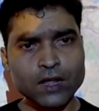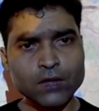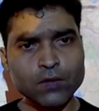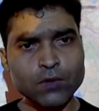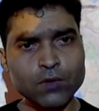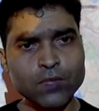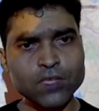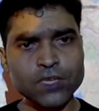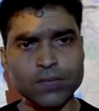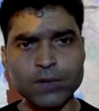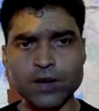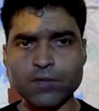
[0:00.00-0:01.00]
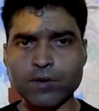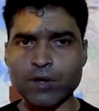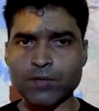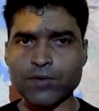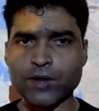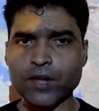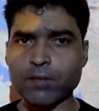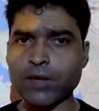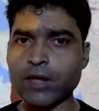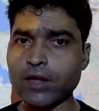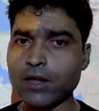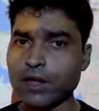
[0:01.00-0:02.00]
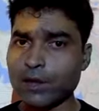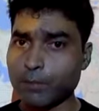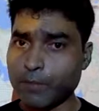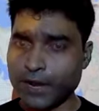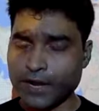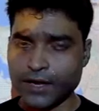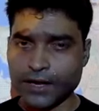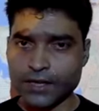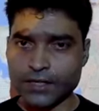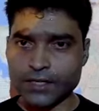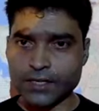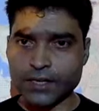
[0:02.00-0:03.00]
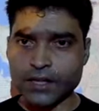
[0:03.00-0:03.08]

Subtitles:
Europe is separated from Africa by Mediterranean Sea.